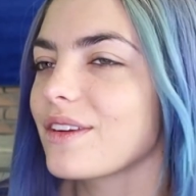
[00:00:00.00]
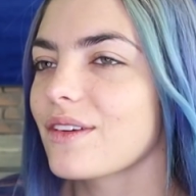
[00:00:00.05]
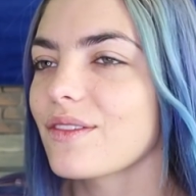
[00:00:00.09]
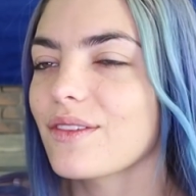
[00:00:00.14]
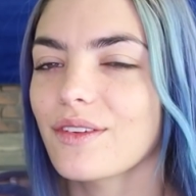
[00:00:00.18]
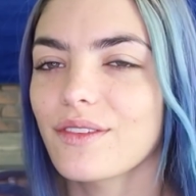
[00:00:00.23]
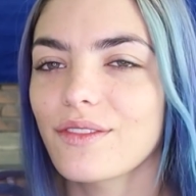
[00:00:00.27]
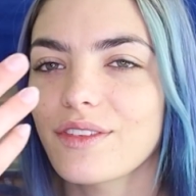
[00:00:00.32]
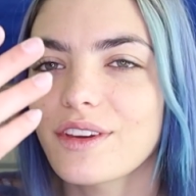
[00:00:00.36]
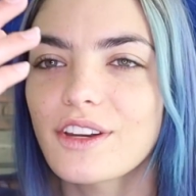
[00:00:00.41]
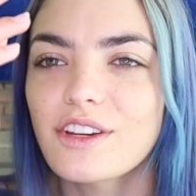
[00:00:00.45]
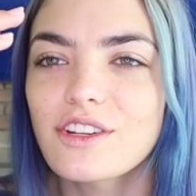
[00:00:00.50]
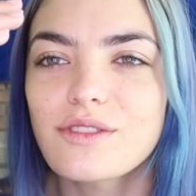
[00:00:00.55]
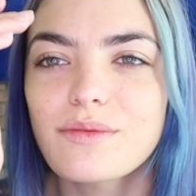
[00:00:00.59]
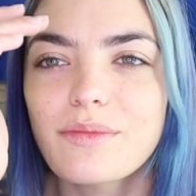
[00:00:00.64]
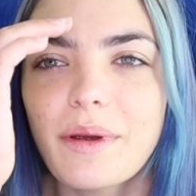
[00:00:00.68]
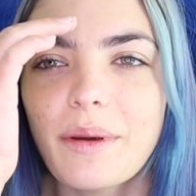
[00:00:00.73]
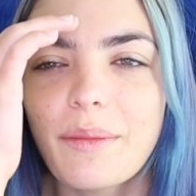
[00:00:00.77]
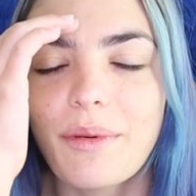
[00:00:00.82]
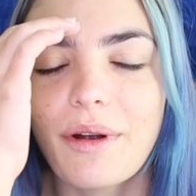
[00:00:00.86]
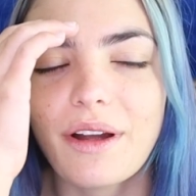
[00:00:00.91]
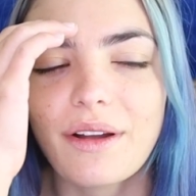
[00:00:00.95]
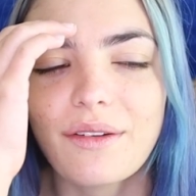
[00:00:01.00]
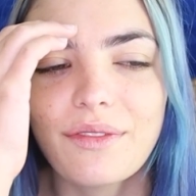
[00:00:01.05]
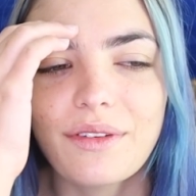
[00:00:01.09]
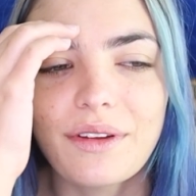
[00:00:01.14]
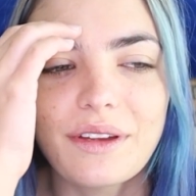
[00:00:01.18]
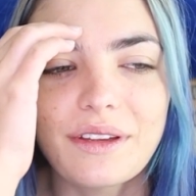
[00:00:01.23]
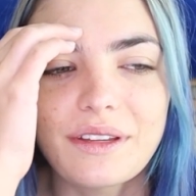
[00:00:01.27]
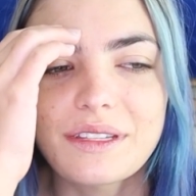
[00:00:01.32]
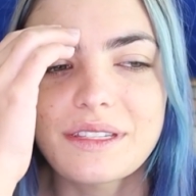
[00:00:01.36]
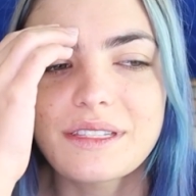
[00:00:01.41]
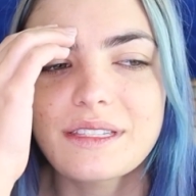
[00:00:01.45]
even finished my
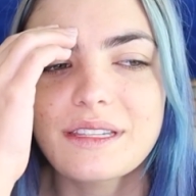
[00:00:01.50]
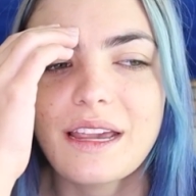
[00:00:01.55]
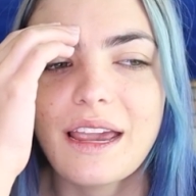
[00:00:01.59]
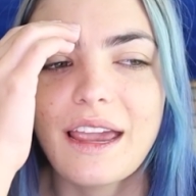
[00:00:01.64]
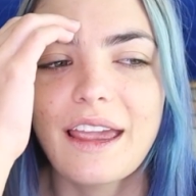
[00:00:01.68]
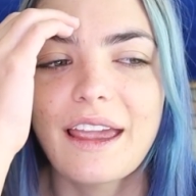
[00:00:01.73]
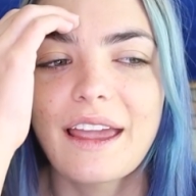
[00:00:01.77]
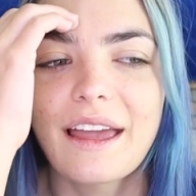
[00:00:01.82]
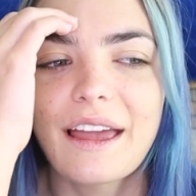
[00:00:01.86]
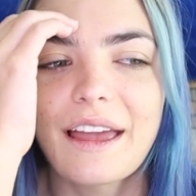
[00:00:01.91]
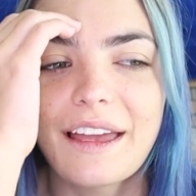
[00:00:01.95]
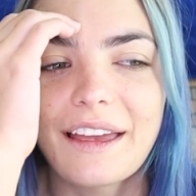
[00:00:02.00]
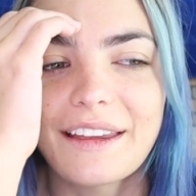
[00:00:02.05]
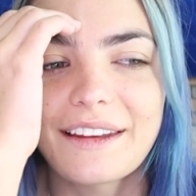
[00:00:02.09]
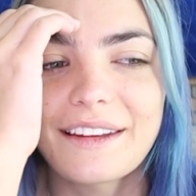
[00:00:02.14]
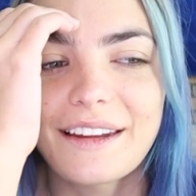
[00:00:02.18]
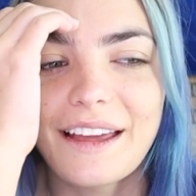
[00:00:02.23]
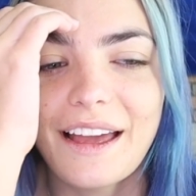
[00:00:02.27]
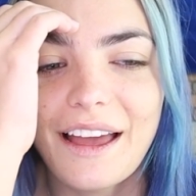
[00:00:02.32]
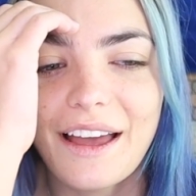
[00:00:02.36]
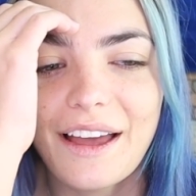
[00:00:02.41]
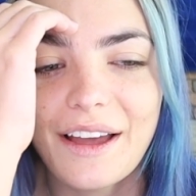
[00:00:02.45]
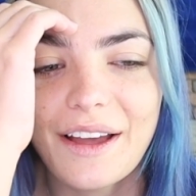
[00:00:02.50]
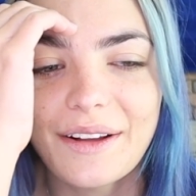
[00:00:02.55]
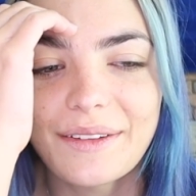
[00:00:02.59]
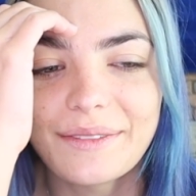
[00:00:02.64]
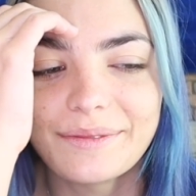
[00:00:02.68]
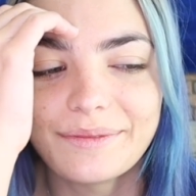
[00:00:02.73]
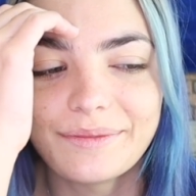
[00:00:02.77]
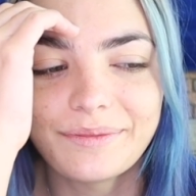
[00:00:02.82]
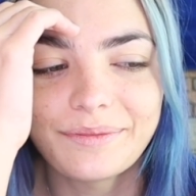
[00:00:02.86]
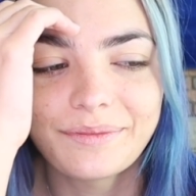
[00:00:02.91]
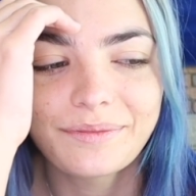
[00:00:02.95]
breakfast and
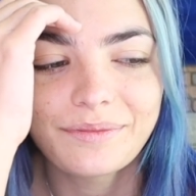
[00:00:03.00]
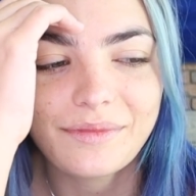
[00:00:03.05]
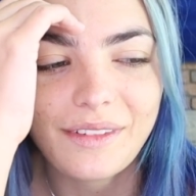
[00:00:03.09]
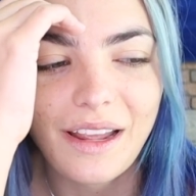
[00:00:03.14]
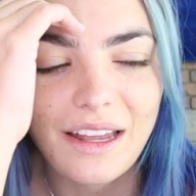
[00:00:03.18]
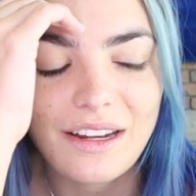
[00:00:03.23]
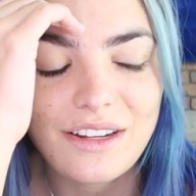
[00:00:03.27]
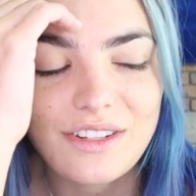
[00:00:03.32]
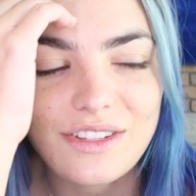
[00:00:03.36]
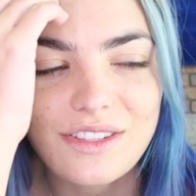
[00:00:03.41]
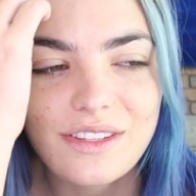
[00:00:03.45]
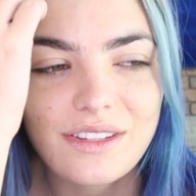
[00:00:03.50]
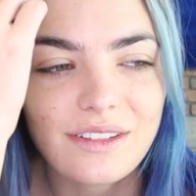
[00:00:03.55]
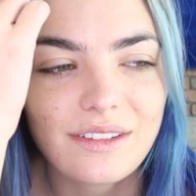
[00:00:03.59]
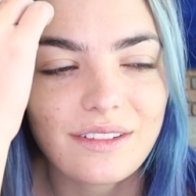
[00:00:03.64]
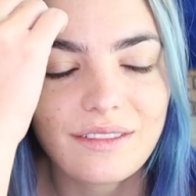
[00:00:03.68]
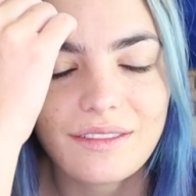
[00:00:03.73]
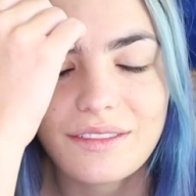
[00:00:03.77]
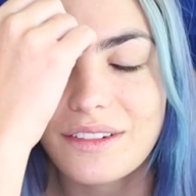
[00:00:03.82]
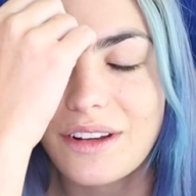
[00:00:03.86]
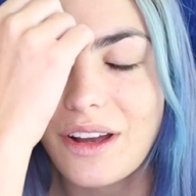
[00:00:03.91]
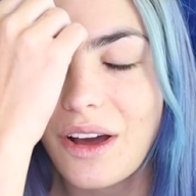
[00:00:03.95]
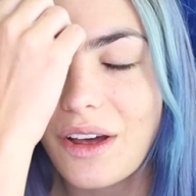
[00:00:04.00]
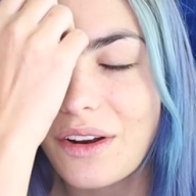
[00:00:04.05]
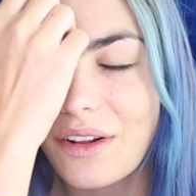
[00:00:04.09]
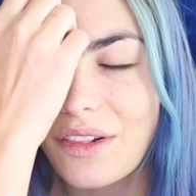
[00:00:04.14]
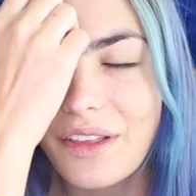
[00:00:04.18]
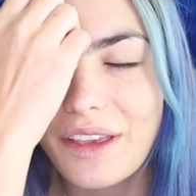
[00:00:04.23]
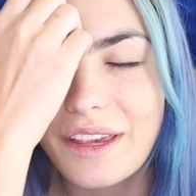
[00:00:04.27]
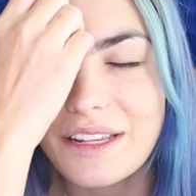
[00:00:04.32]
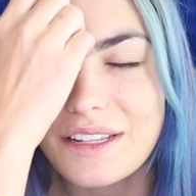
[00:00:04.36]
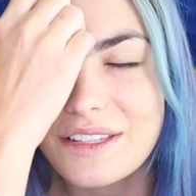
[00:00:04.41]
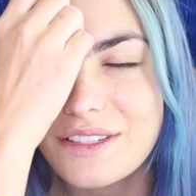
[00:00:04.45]
um, I just got a
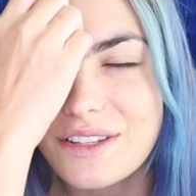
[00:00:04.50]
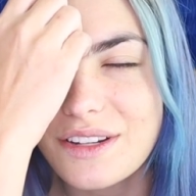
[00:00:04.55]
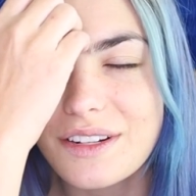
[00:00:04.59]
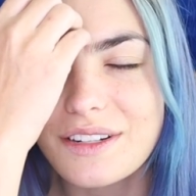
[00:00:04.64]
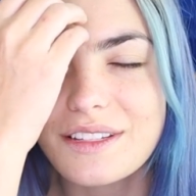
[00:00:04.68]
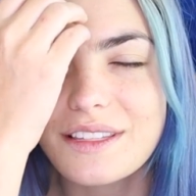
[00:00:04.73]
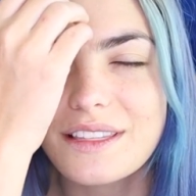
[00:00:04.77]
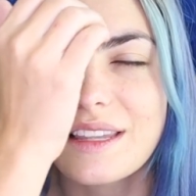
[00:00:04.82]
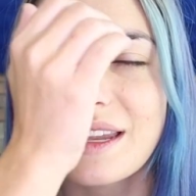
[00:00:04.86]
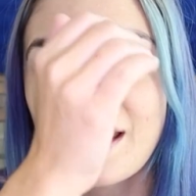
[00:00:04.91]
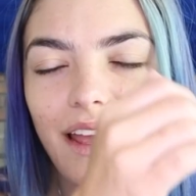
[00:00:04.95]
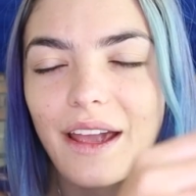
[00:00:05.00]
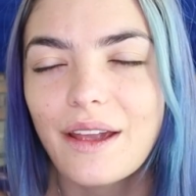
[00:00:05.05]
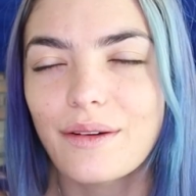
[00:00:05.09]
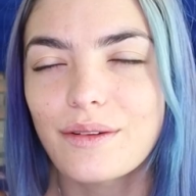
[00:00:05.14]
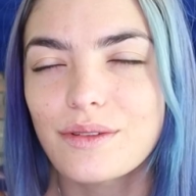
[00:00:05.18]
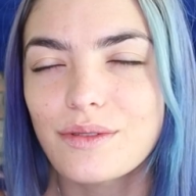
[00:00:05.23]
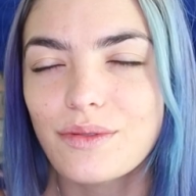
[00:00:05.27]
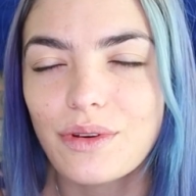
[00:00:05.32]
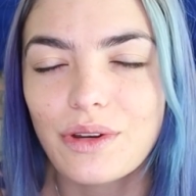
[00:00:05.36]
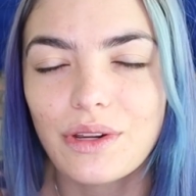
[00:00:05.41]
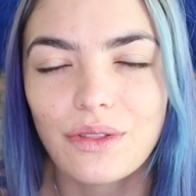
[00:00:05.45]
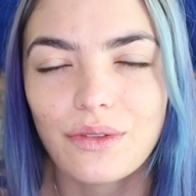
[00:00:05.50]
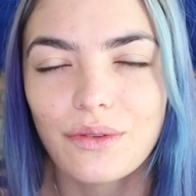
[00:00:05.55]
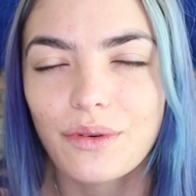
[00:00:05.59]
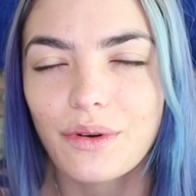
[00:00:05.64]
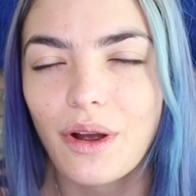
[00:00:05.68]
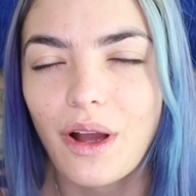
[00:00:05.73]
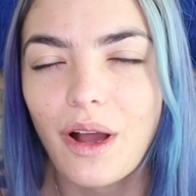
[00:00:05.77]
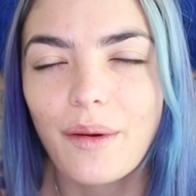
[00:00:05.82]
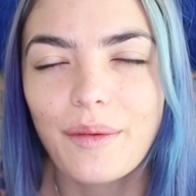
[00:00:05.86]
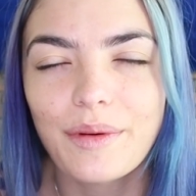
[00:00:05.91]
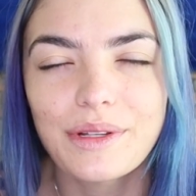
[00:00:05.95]
late start to the day. I was reading through
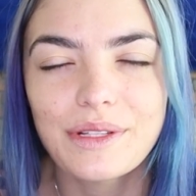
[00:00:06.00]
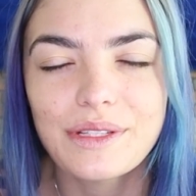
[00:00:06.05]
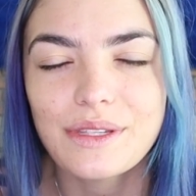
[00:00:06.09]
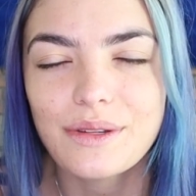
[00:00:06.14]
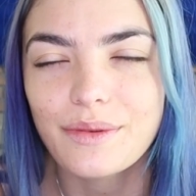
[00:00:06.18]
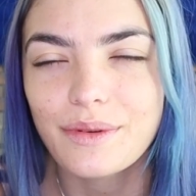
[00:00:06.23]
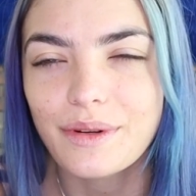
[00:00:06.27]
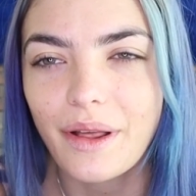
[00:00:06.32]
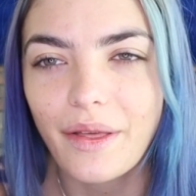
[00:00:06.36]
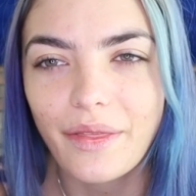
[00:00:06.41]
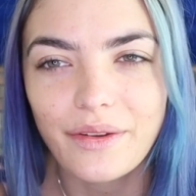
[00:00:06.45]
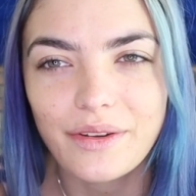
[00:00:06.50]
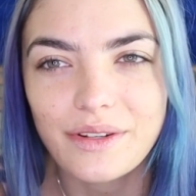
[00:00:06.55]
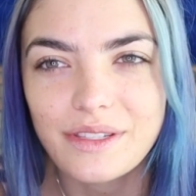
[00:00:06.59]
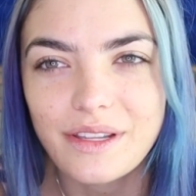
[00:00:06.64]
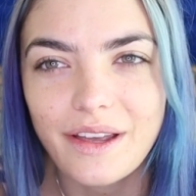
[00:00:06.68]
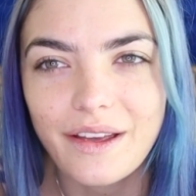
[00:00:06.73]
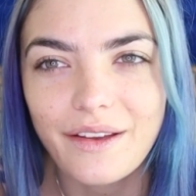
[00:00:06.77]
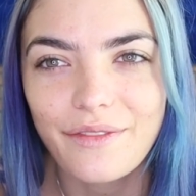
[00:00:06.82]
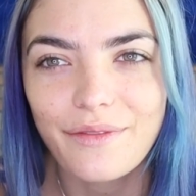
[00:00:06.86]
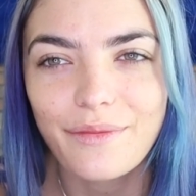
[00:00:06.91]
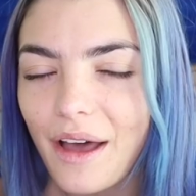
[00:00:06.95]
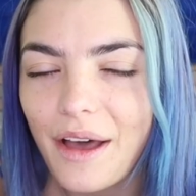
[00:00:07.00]
comments, doing other stuff.